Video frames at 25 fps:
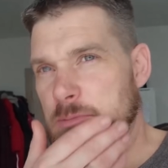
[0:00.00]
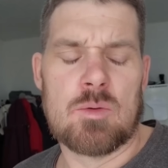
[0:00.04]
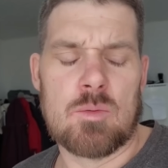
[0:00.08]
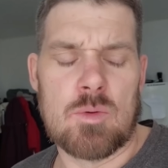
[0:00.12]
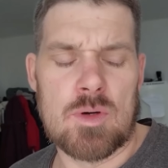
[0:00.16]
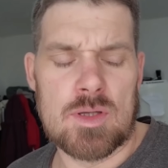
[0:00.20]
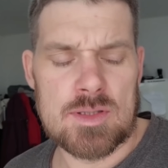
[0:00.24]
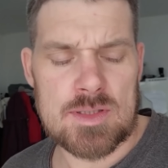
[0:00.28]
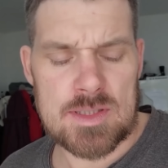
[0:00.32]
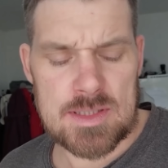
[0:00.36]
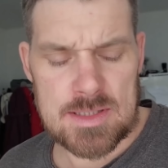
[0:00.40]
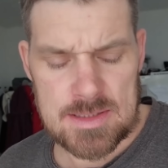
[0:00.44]

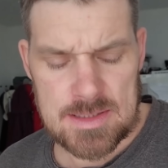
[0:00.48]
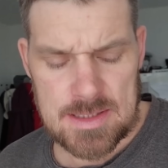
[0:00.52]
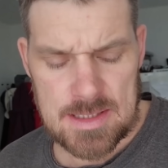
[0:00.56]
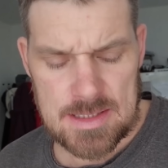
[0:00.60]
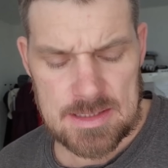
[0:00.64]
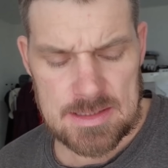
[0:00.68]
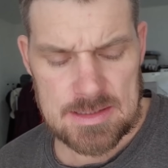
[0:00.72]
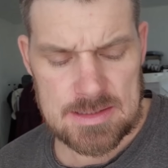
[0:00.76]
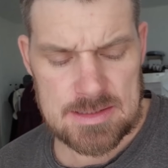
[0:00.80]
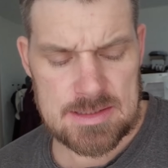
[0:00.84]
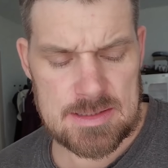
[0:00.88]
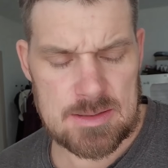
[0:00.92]
One thing
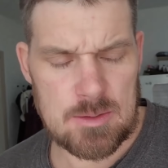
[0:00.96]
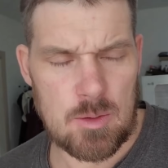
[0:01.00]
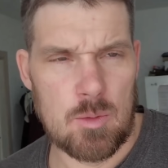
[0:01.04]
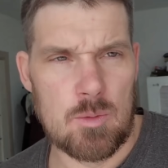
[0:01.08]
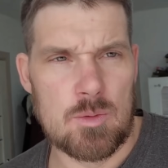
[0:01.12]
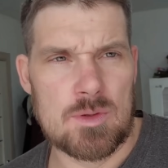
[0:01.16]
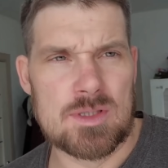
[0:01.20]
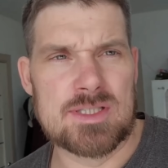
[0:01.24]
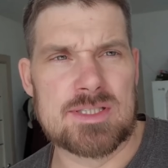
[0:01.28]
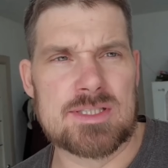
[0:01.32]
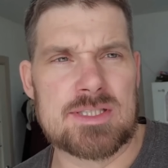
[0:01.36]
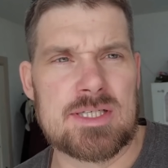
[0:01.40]
that is
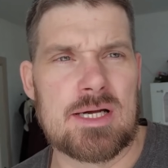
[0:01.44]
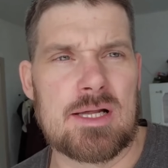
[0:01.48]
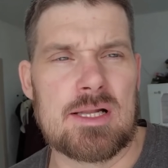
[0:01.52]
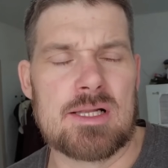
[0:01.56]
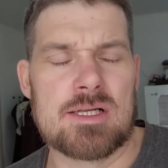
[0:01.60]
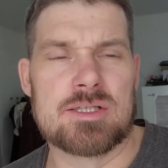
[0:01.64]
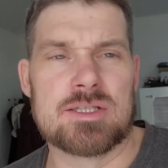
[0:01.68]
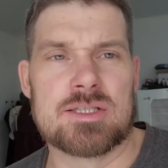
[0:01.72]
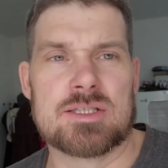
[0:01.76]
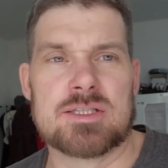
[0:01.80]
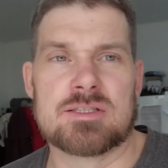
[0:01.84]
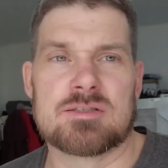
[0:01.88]
always
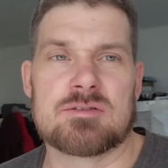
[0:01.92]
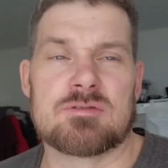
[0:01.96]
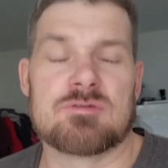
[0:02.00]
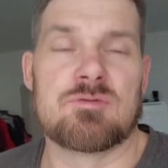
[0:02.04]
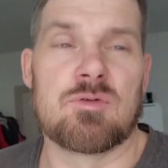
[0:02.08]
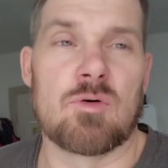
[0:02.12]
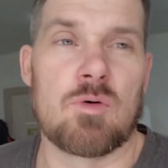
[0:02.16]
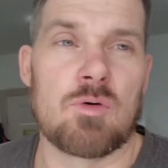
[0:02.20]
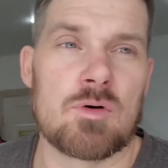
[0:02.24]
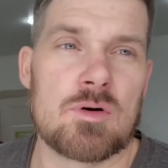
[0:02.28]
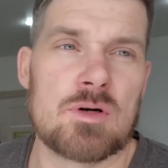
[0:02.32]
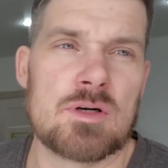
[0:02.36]
challenging as a
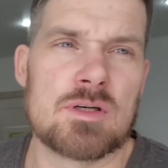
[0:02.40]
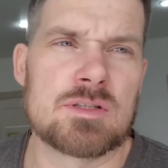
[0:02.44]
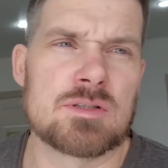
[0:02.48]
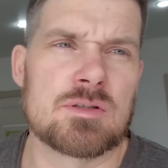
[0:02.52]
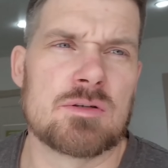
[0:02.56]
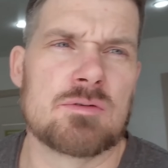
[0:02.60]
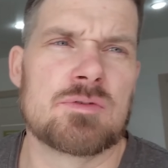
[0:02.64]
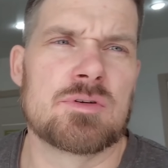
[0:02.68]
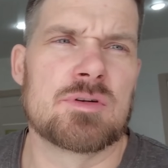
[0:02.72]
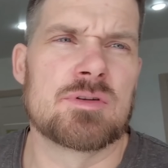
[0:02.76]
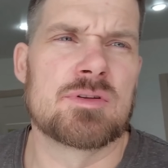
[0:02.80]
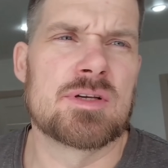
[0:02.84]
foreigner,
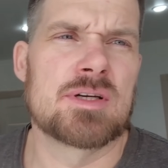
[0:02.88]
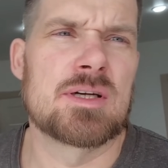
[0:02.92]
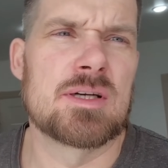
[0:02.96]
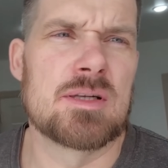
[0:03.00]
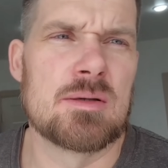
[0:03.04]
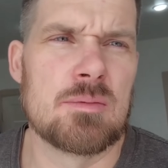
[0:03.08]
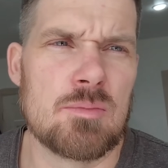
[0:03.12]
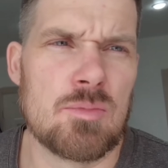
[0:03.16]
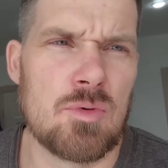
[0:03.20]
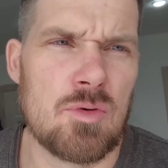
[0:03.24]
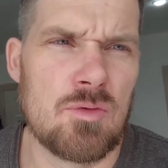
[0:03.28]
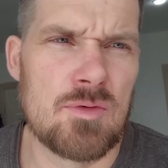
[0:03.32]
so if you're
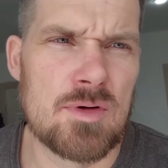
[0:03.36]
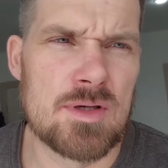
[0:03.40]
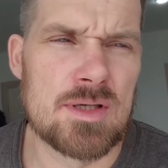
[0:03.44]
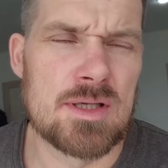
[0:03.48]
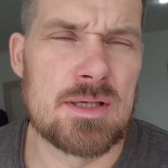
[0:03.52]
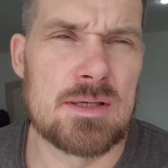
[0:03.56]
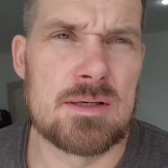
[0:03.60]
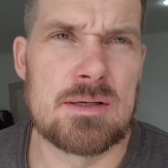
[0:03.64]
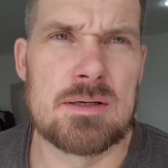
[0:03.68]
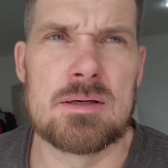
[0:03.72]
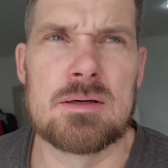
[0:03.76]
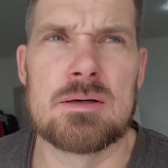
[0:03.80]
thinking of
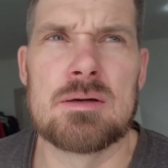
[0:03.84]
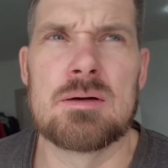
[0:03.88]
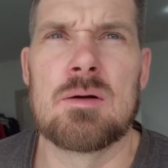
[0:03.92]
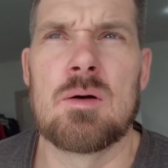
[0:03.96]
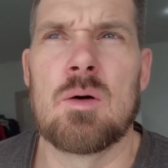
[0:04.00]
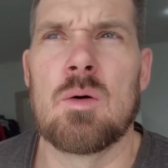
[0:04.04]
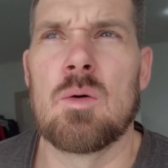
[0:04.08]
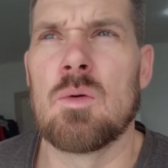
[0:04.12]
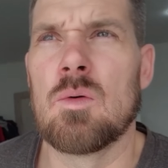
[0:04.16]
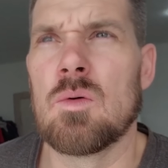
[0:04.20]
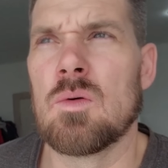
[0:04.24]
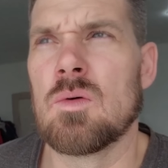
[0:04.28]
moving
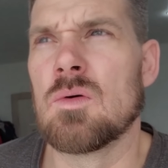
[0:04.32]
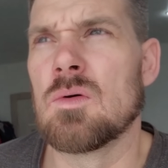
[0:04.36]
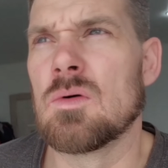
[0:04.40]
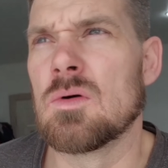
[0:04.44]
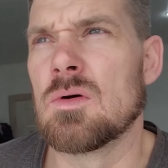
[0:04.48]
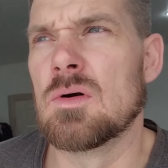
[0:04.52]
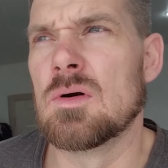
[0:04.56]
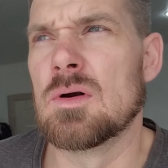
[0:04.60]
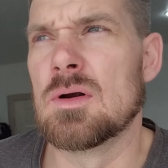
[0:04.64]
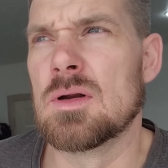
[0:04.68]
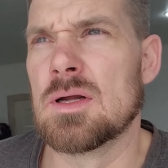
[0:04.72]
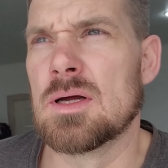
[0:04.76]
here
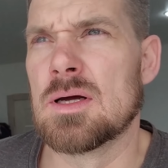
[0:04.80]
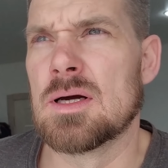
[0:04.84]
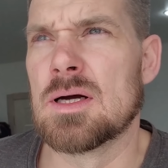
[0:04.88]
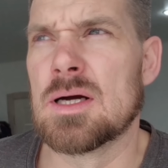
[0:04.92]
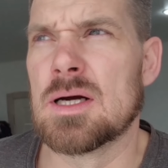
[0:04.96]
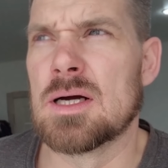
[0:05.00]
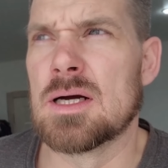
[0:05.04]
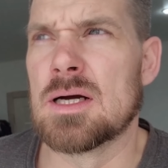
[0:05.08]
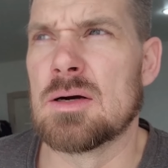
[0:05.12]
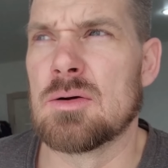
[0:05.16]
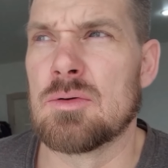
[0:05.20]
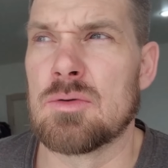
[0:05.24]
or,
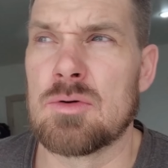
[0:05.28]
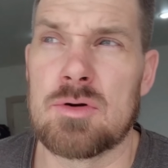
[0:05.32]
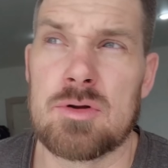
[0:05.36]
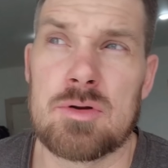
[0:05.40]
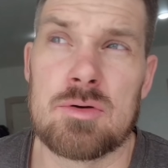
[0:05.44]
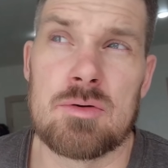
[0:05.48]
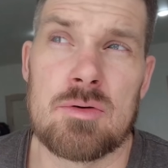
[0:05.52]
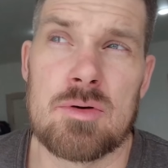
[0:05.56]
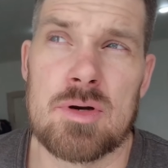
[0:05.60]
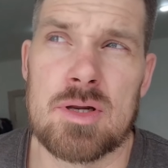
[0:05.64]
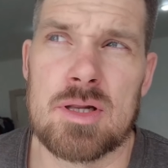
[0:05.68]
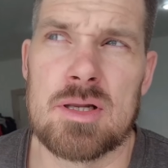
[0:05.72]
uh, or
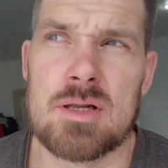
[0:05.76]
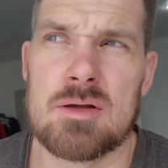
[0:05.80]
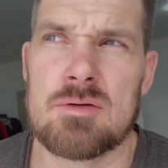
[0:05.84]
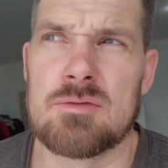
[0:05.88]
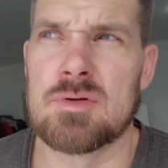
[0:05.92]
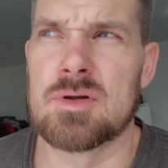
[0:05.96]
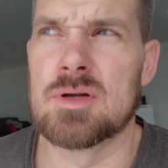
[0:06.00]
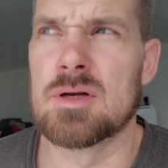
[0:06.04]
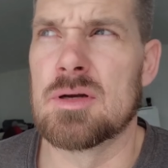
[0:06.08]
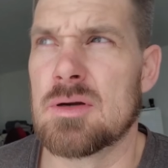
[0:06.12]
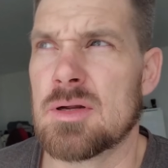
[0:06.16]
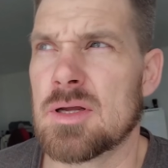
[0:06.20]
you already
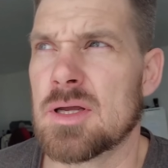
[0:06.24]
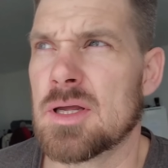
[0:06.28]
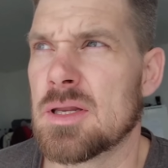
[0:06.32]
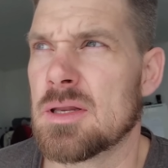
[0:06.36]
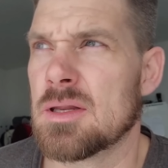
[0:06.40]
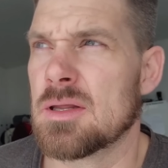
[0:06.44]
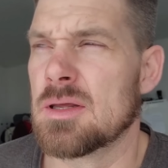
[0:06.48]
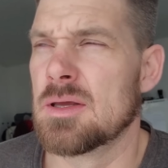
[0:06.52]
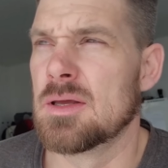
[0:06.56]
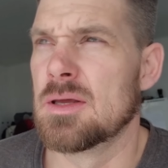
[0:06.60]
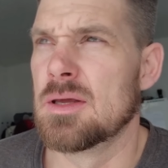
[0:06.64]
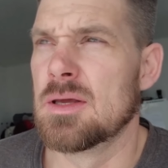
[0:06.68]
live here
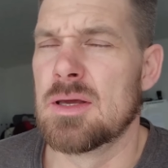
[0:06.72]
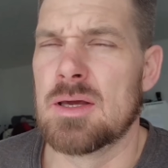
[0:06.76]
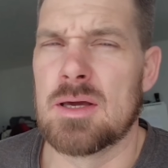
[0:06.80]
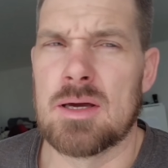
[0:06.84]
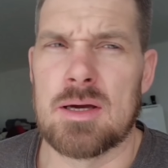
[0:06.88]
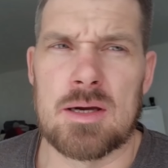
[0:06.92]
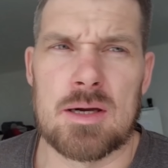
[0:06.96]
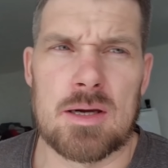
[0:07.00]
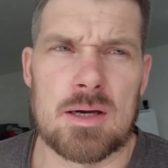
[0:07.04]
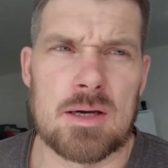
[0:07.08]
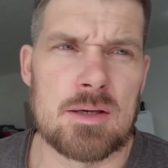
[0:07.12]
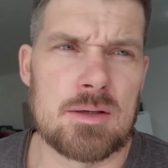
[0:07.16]
and
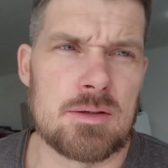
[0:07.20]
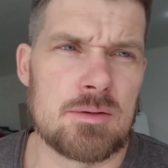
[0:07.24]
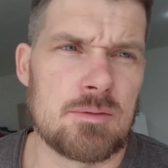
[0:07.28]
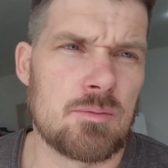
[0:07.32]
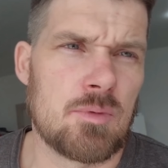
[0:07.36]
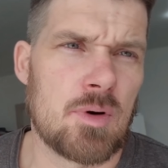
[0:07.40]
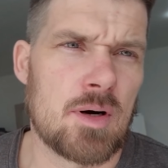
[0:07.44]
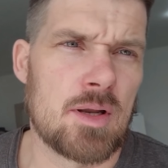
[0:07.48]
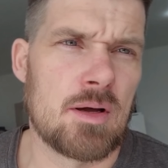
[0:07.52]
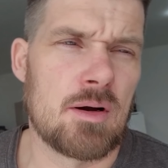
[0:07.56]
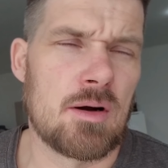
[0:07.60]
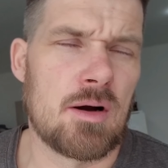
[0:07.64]
uh,
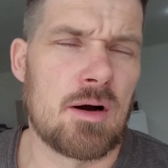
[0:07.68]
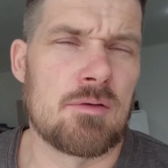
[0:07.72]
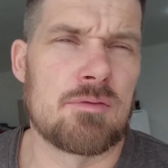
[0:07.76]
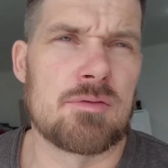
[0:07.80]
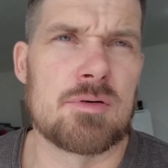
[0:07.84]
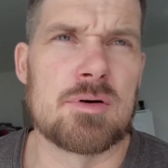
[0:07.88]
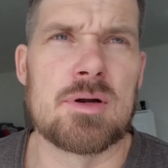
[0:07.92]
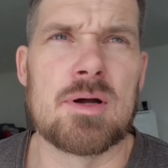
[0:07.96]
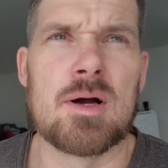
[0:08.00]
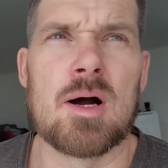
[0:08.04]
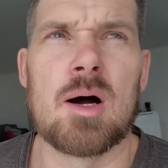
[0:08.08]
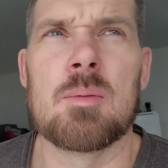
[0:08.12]
you want to
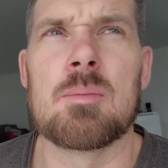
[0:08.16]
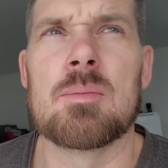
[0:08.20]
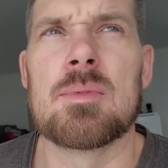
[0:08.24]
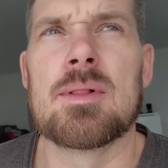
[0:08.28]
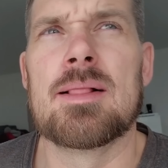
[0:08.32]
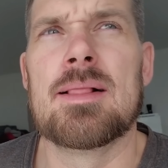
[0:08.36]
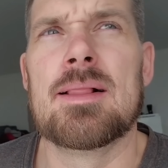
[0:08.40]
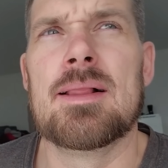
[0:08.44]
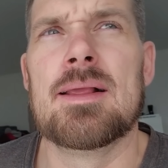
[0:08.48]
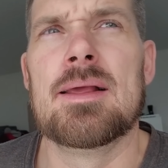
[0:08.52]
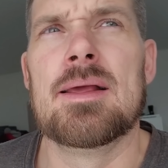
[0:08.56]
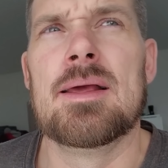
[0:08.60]
offer help,
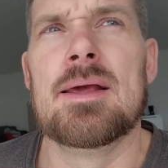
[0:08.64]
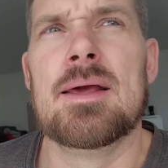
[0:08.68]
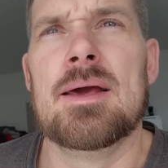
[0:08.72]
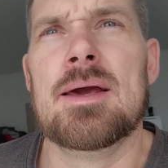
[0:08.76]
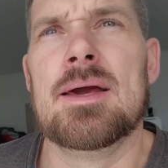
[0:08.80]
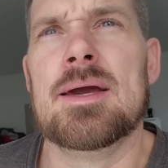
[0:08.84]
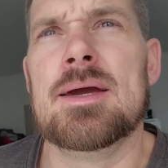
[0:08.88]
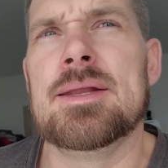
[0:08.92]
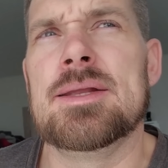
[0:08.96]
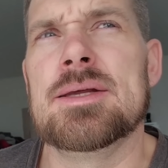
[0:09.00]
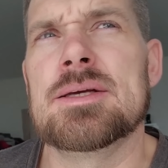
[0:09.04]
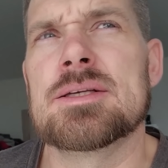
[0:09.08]

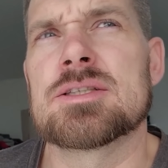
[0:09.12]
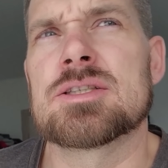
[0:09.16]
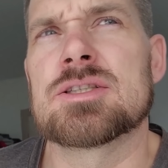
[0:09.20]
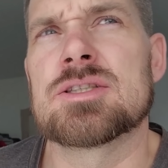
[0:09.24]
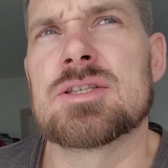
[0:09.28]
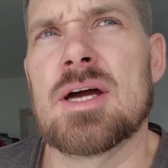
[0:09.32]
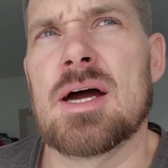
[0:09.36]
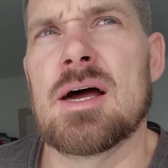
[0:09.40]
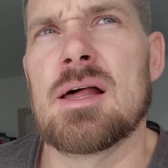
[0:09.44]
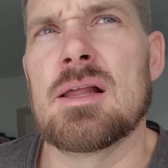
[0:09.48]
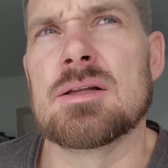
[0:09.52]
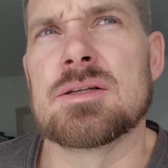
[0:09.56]
it is
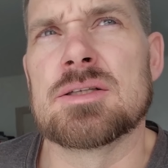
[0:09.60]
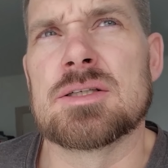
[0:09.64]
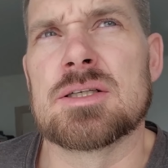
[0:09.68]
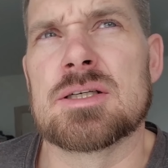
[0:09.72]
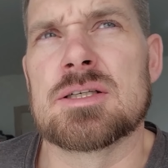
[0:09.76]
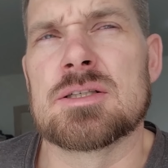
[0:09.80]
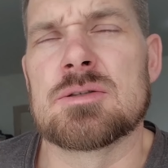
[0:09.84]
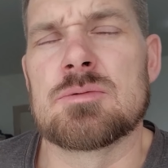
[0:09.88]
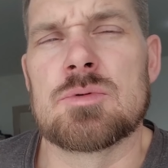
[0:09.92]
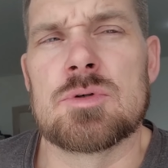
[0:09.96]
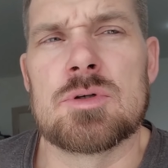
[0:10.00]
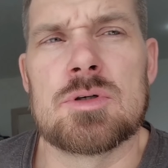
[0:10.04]

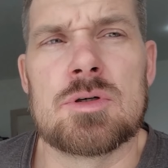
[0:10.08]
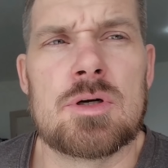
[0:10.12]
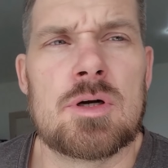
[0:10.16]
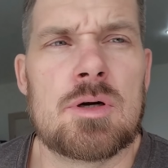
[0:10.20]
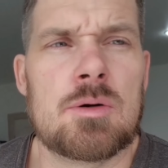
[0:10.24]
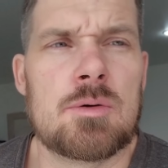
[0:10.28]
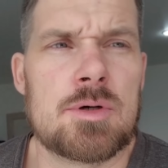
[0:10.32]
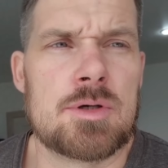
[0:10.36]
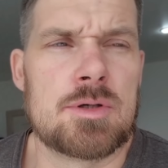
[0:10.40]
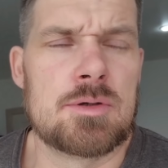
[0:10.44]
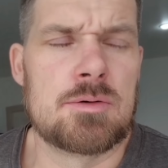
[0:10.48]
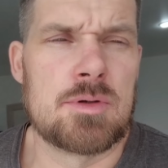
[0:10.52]
challenging because
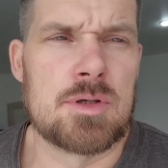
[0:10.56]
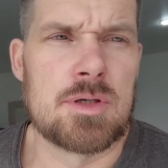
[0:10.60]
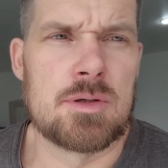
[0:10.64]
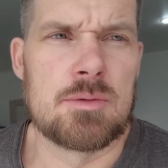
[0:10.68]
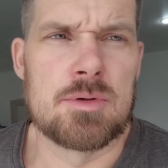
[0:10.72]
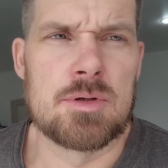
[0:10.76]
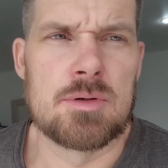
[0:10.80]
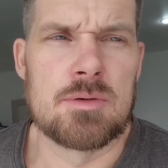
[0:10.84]
we're we're new here.